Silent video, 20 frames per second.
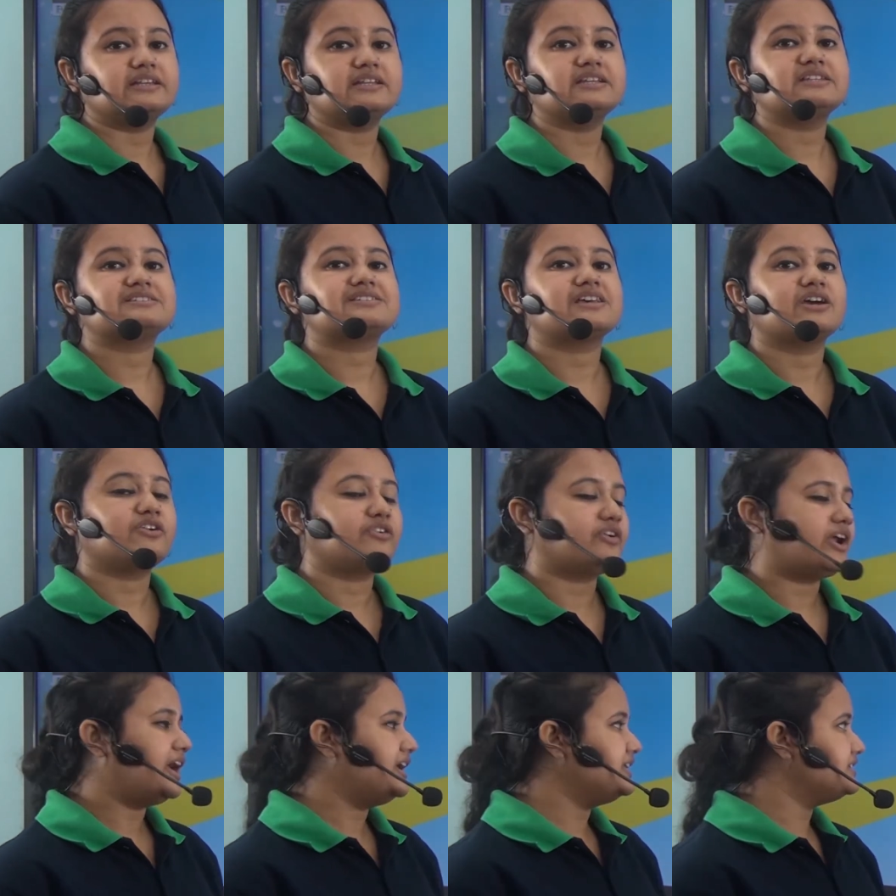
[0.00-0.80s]
This
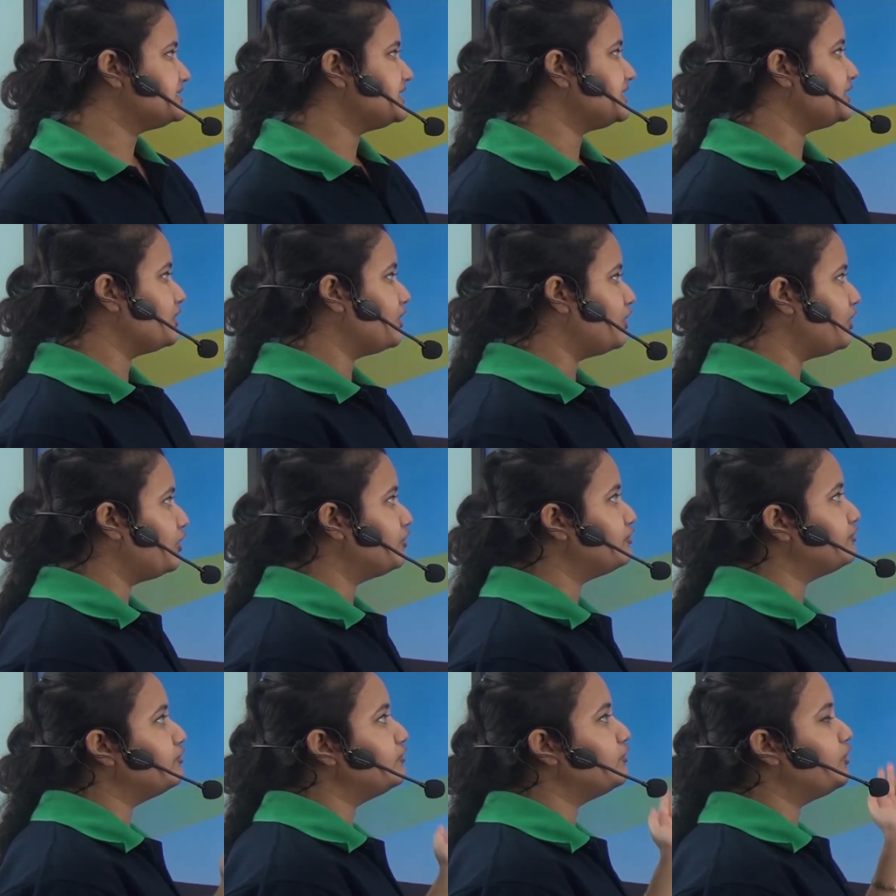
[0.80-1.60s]
rising
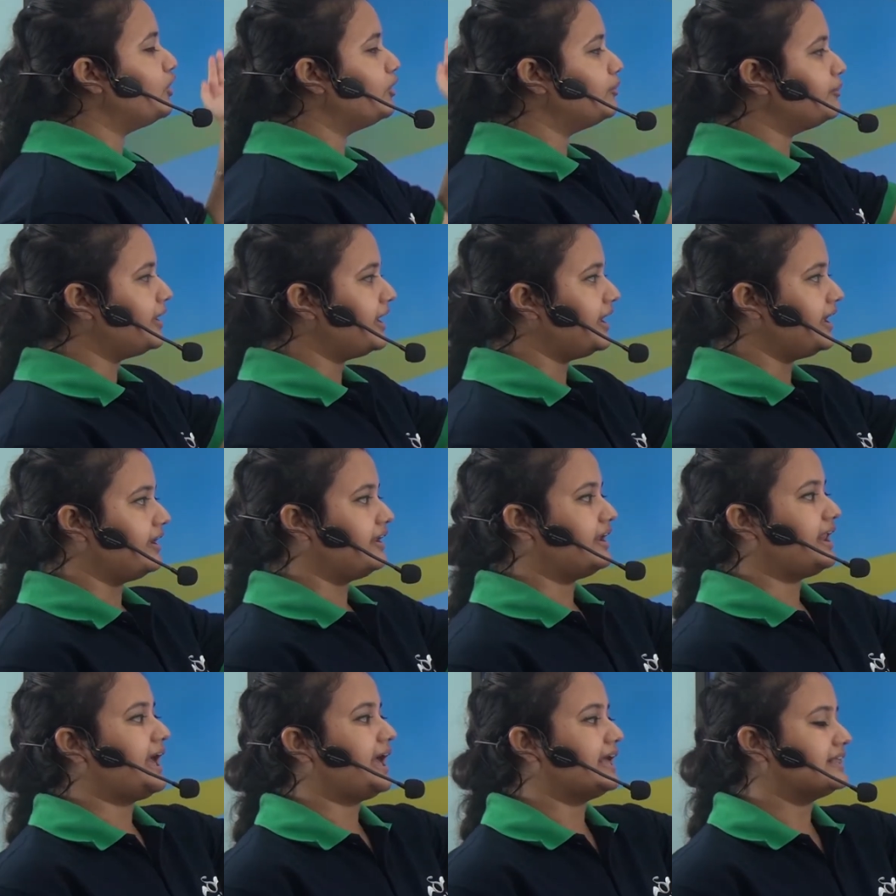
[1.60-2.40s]
of warm
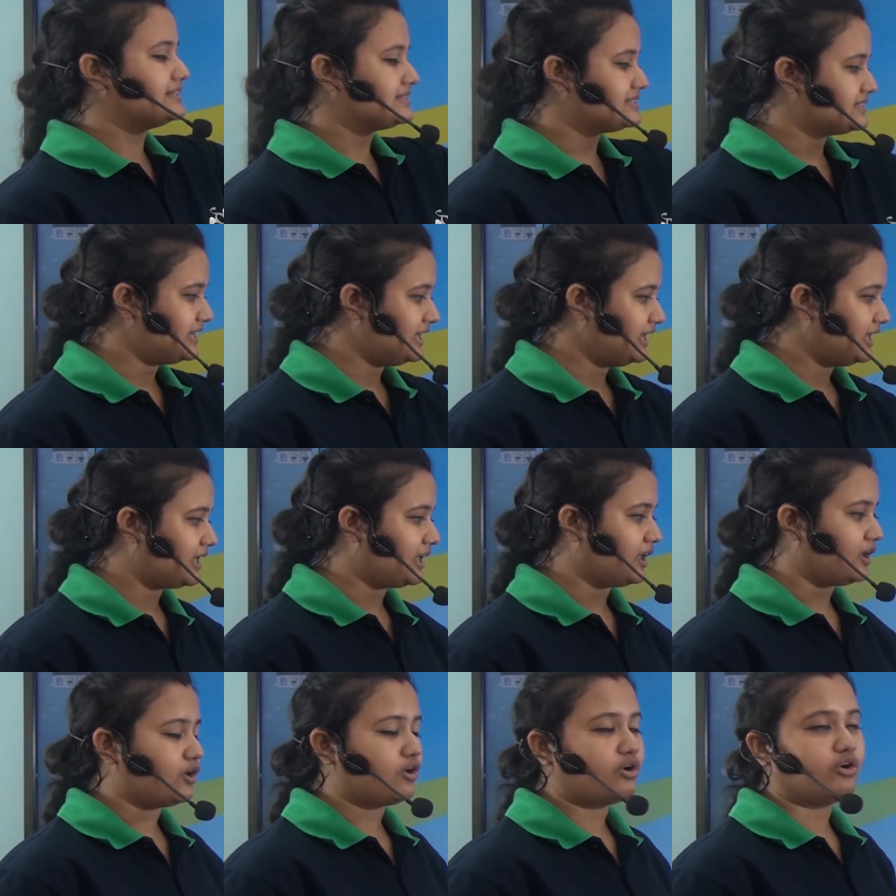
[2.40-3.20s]
air and
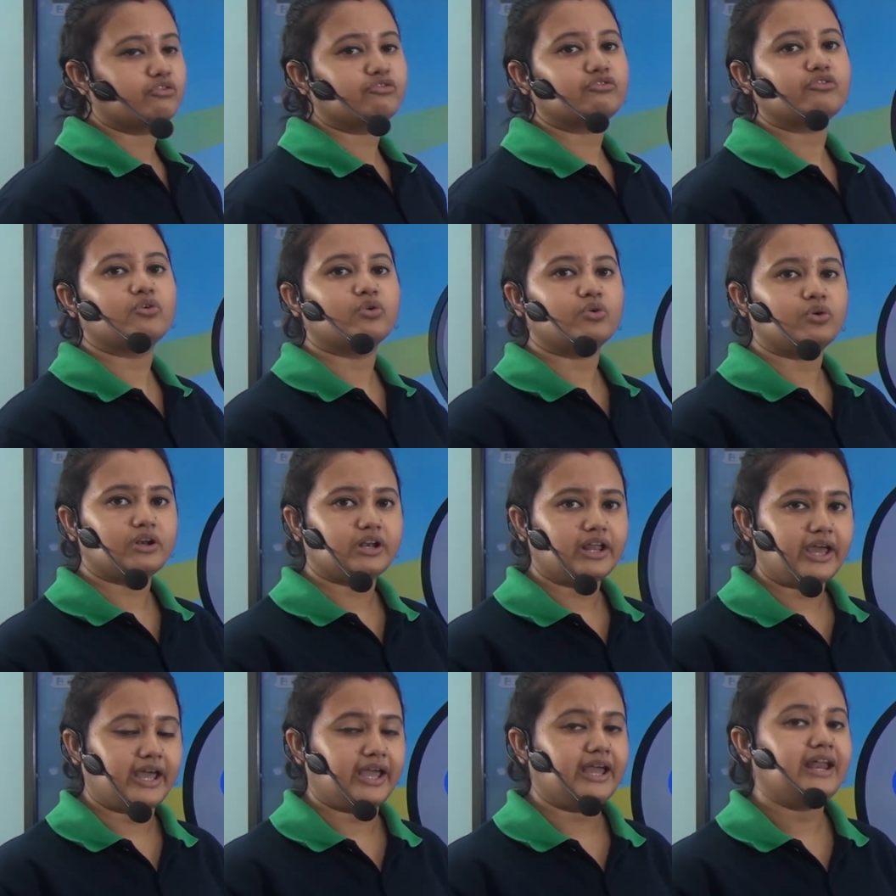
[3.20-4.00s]
sinking of
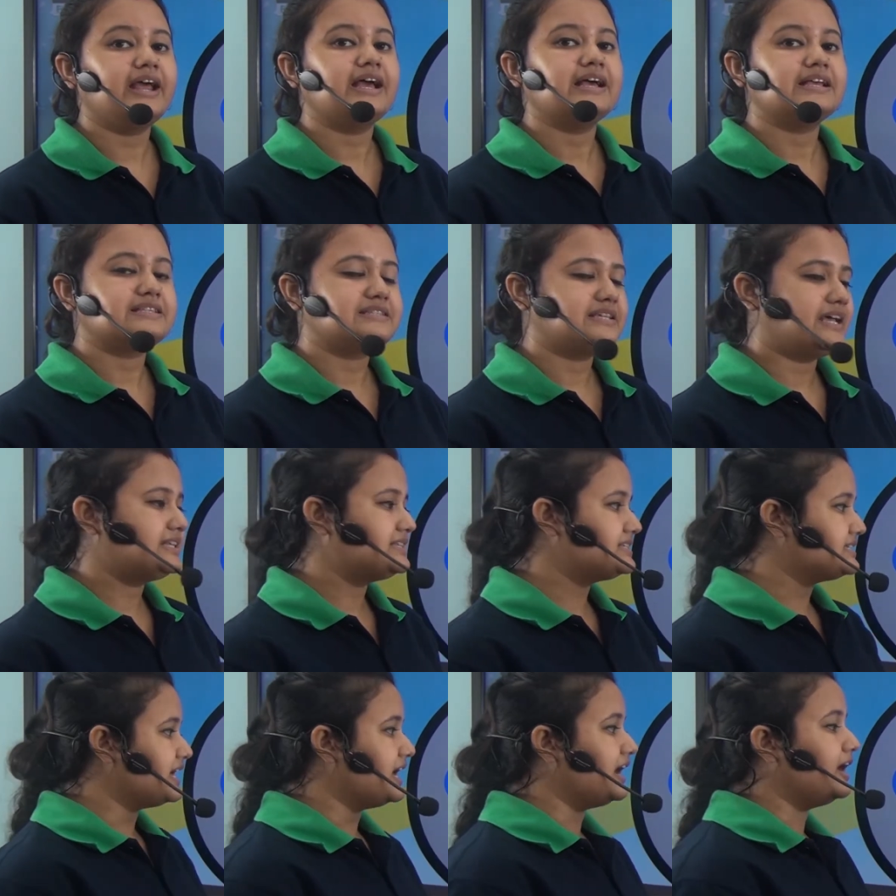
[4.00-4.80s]
cold air
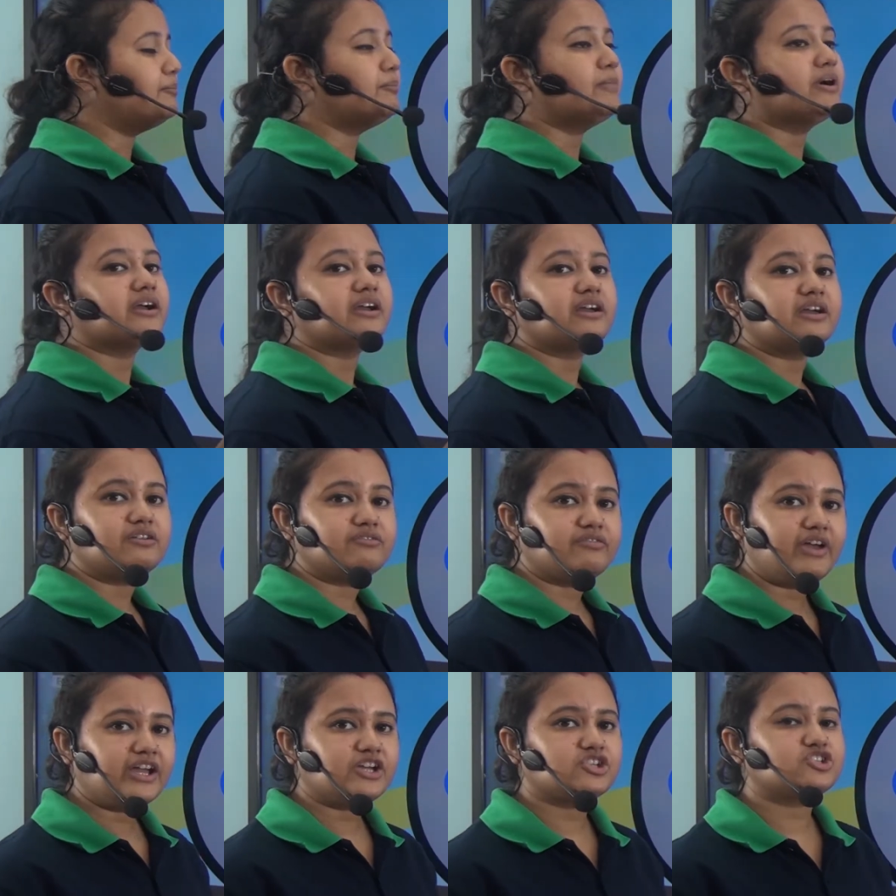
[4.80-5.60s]
sets up
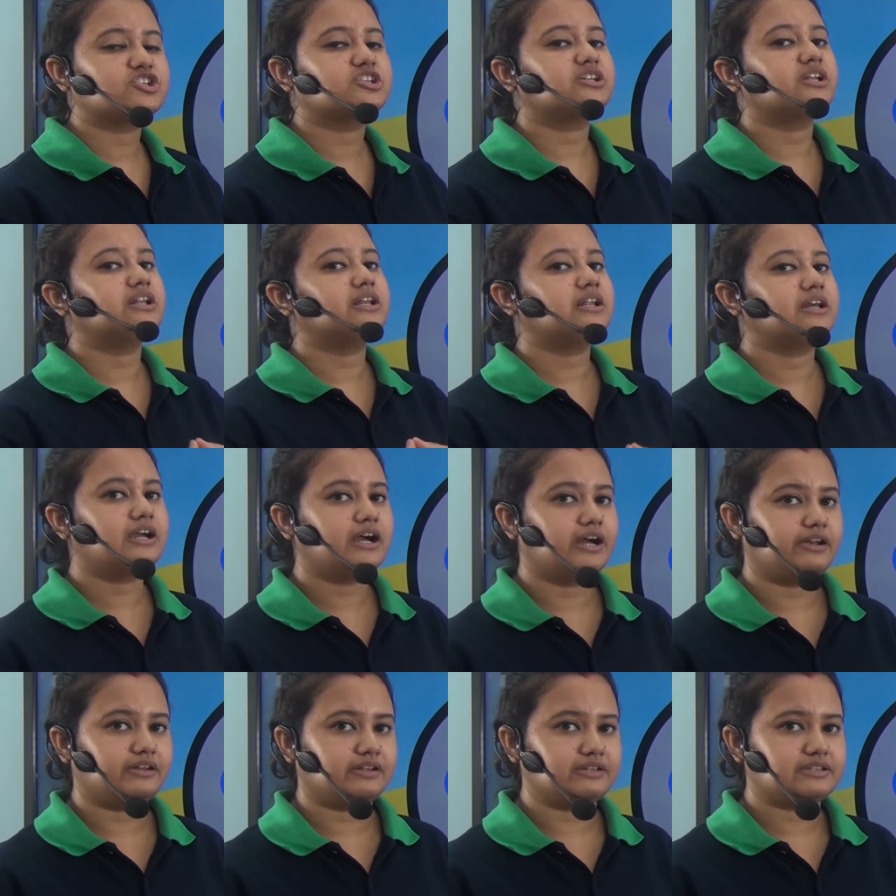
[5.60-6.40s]
convectional
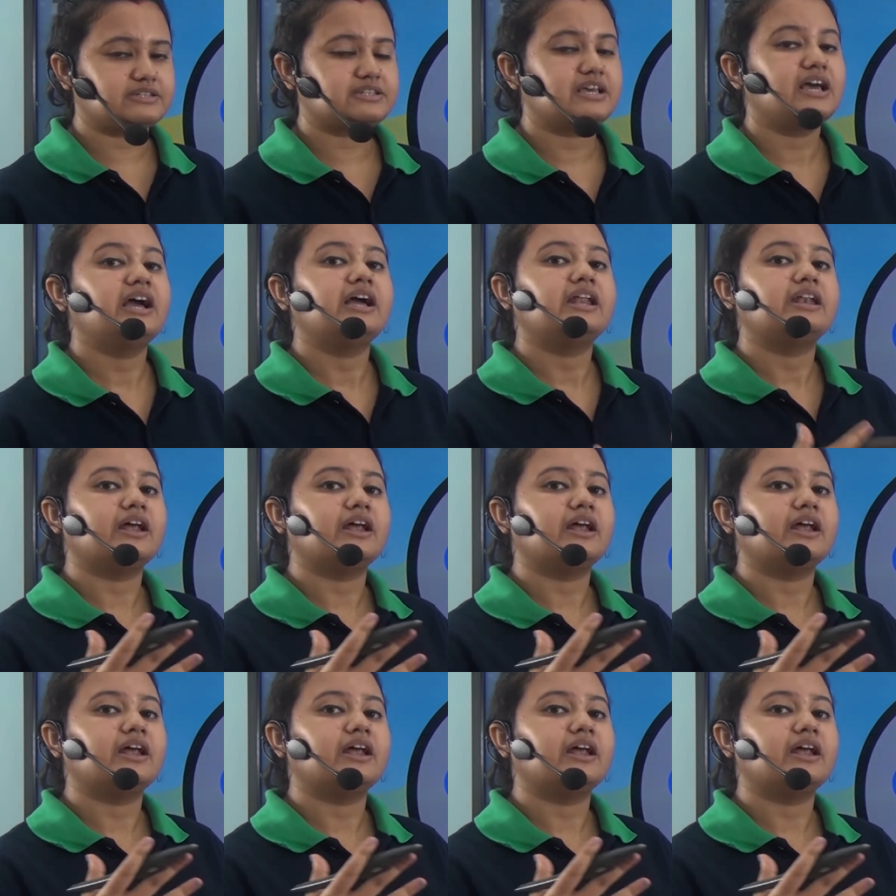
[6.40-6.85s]
currents.